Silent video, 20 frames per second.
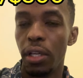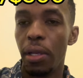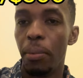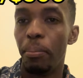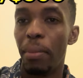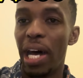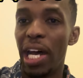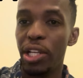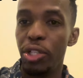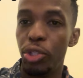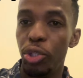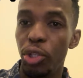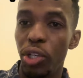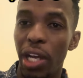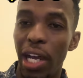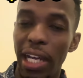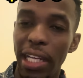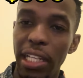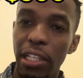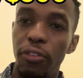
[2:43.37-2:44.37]
Mind you,
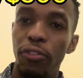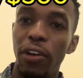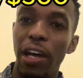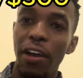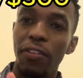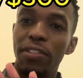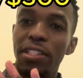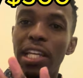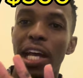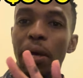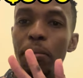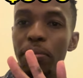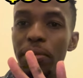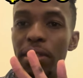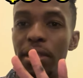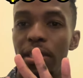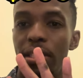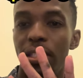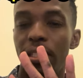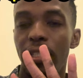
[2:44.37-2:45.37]
I eat
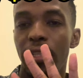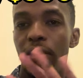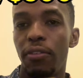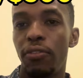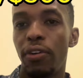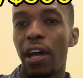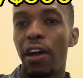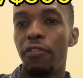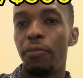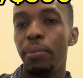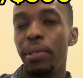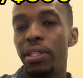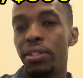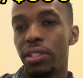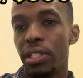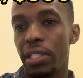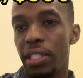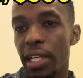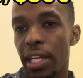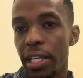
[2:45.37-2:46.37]
5 meals
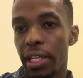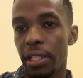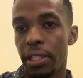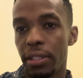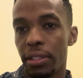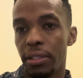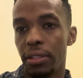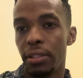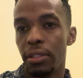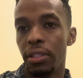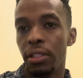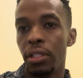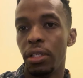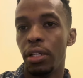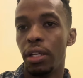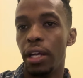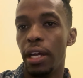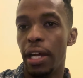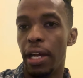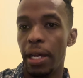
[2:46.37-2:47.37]
a day.
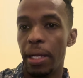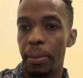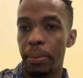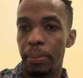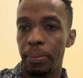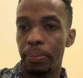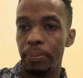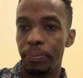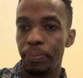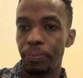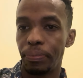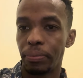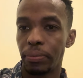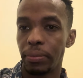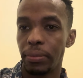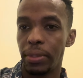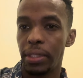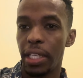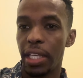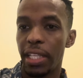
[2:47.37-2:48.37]

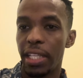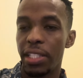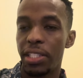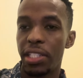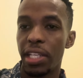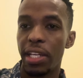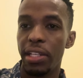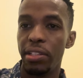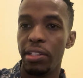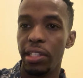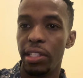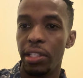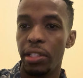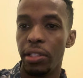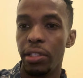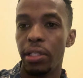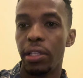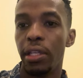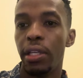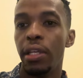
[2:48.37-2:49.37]
Yeah, that's
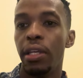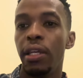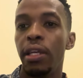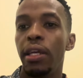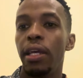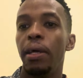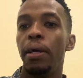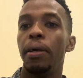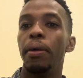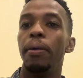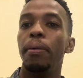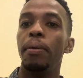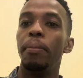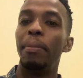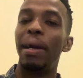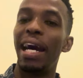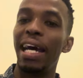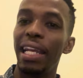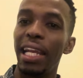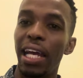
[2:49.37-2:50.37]
generally
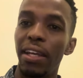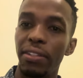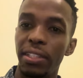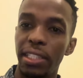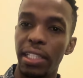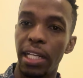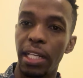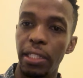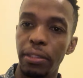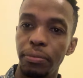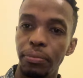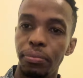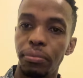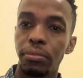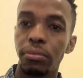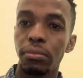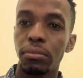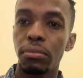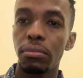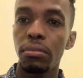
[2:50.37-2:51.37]
my lifestyle.
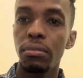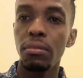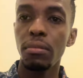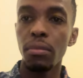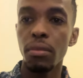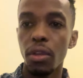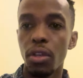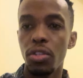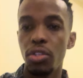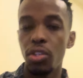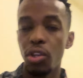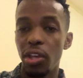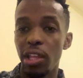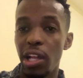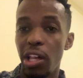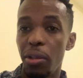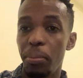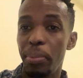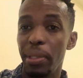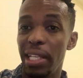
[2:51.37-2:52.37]
So
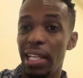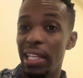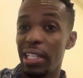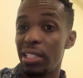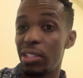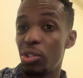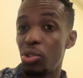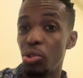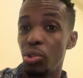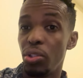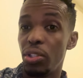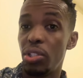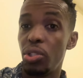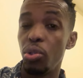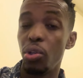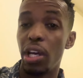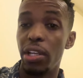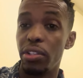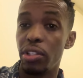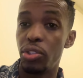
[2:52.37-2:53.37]
that'll be like
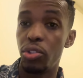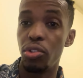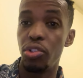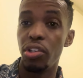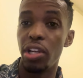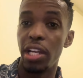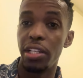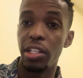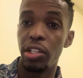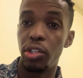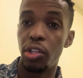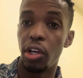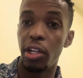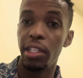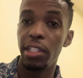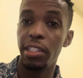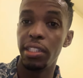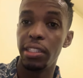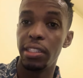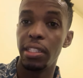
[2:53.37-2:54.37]
$200 to
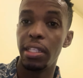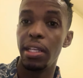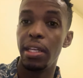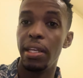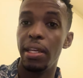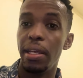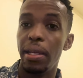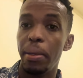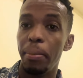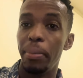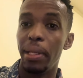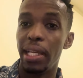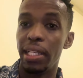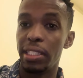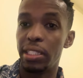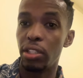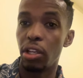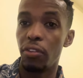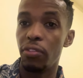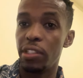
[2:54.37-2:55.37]
$300
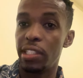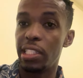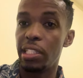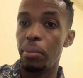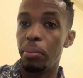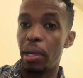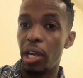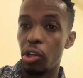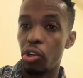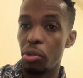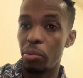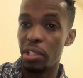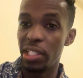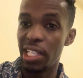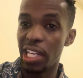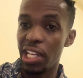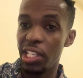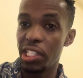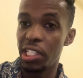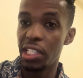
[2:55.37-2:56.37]
plus obviously my
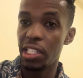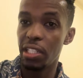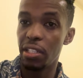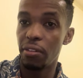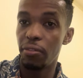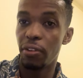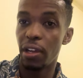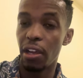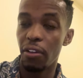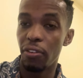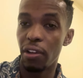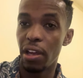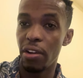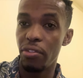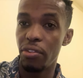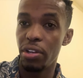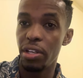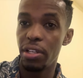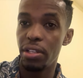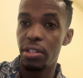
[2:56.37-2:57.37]
accommodation,
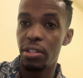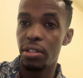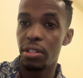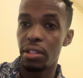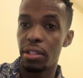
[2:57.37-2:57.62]
$500.